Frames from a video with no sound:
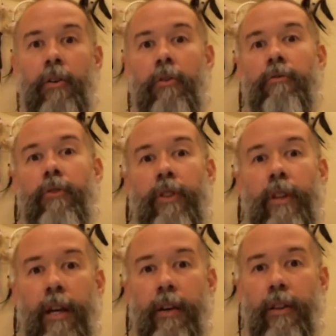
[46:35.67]
over
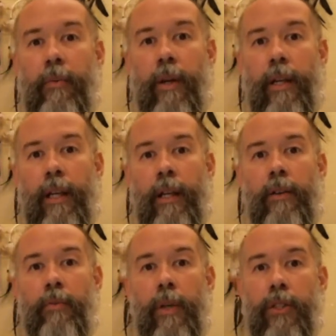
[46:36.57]
there that we need
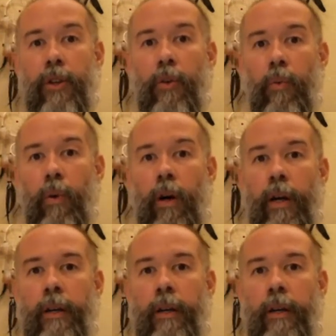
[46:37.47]
or we don't want,